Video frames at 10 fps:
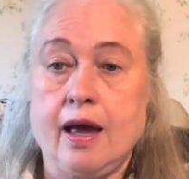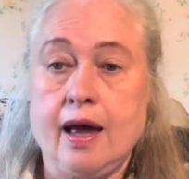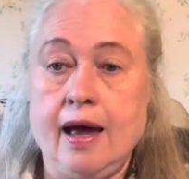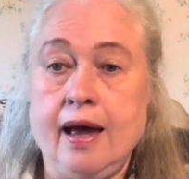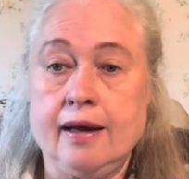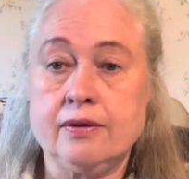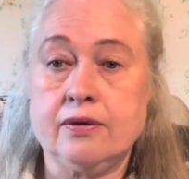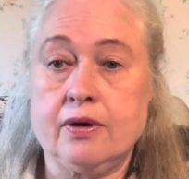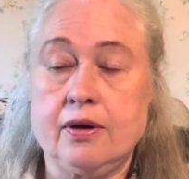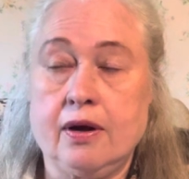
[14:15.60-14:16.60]

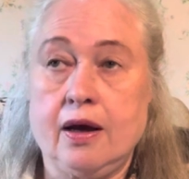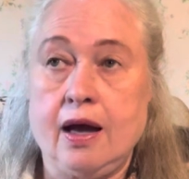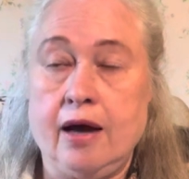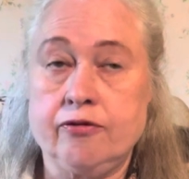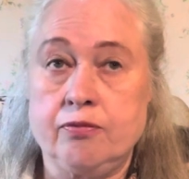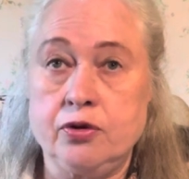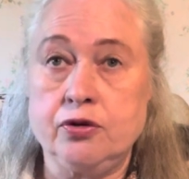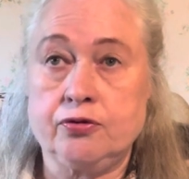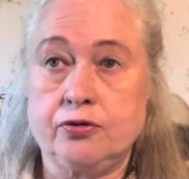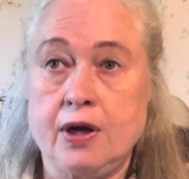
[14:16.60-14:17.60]
and I've
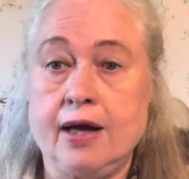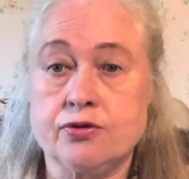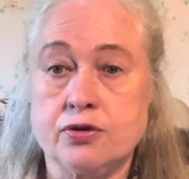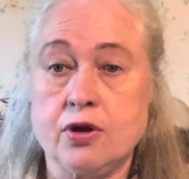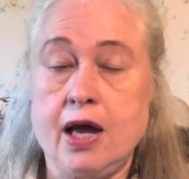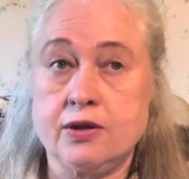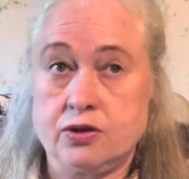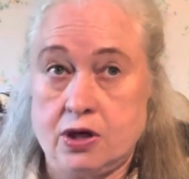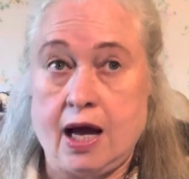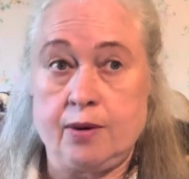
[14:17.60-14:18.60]
moved now, and
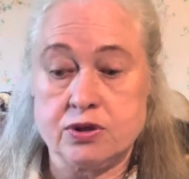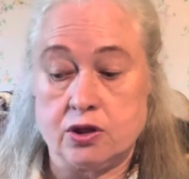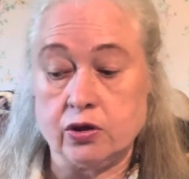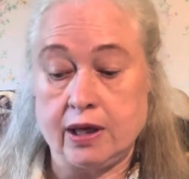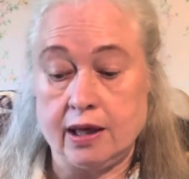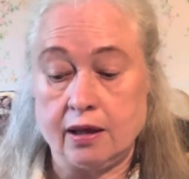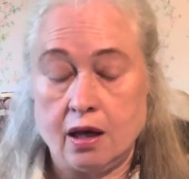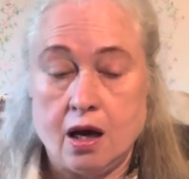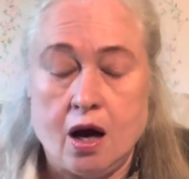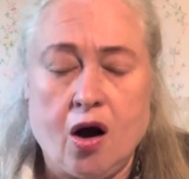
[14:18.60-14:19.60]
I was looking
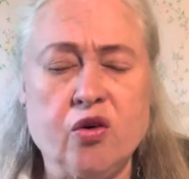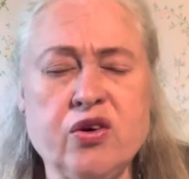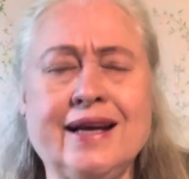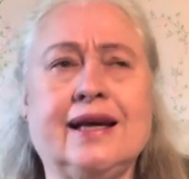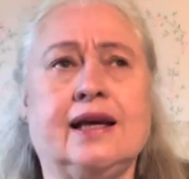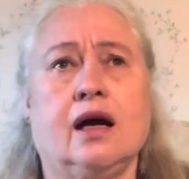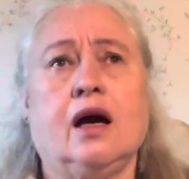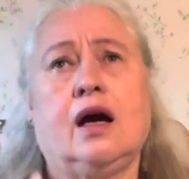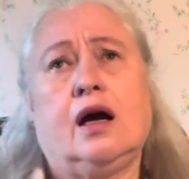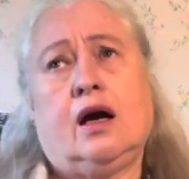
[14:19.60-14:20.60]
already.
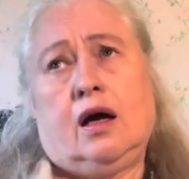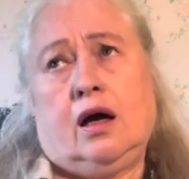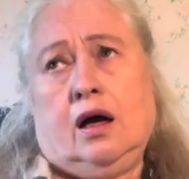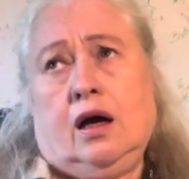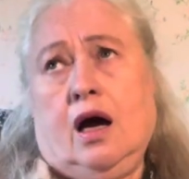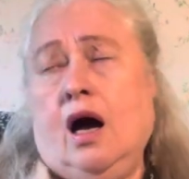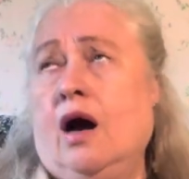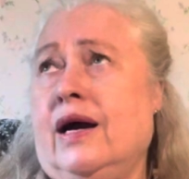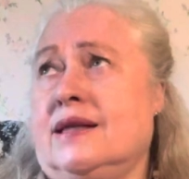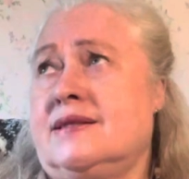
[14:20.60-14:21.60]

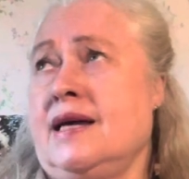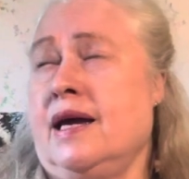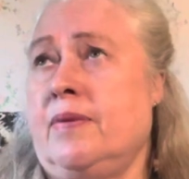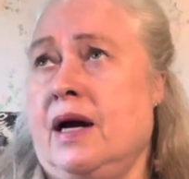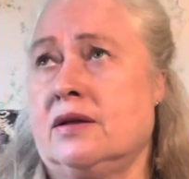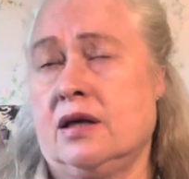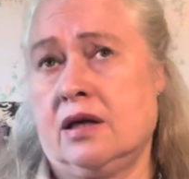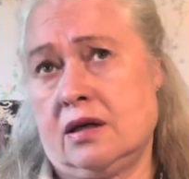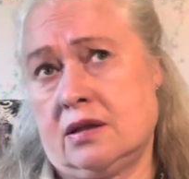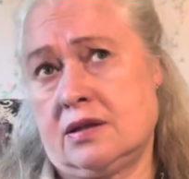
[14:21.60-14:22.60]
Oh, I'd say about
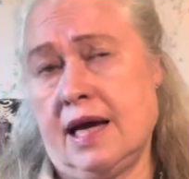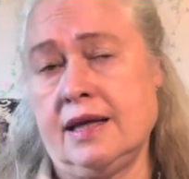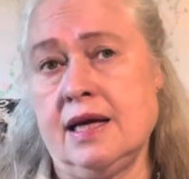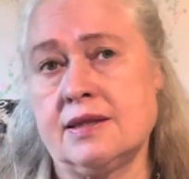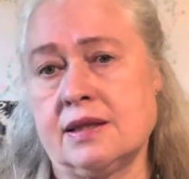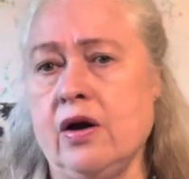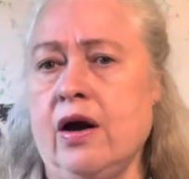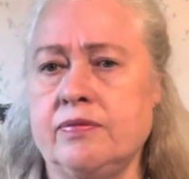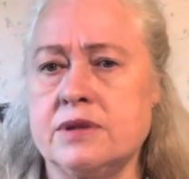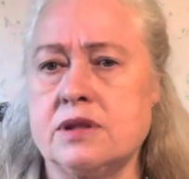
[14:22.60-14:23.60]
ten years ago,
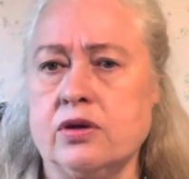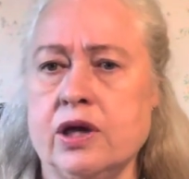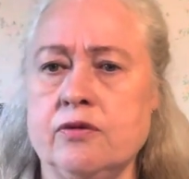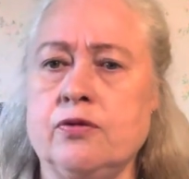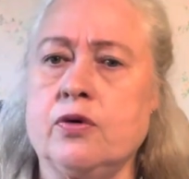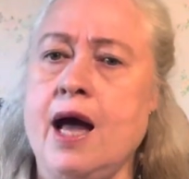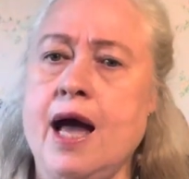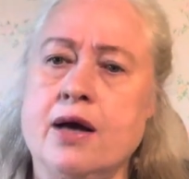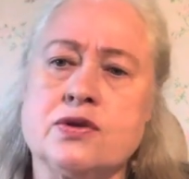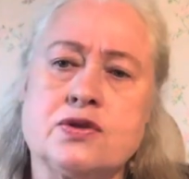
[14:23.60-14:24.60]
I was looking for a
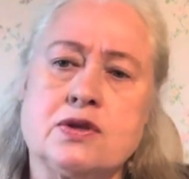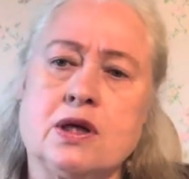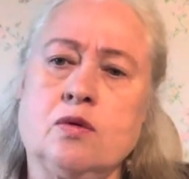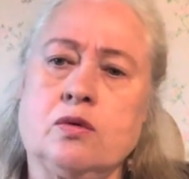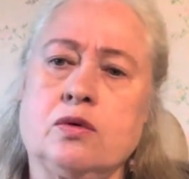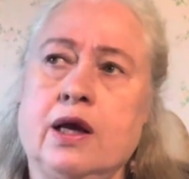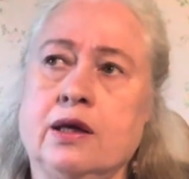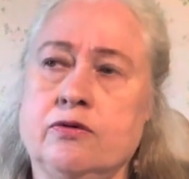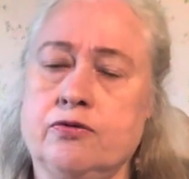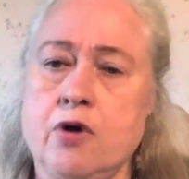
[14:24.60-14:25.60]
house in
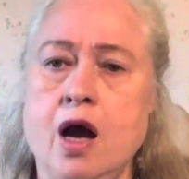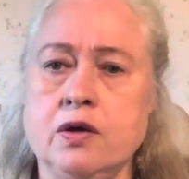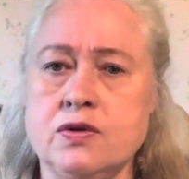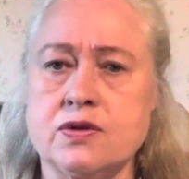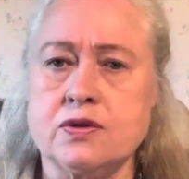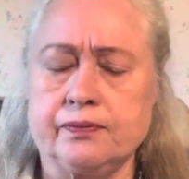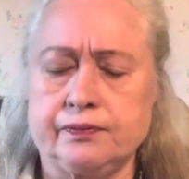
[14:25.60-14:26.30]
in France,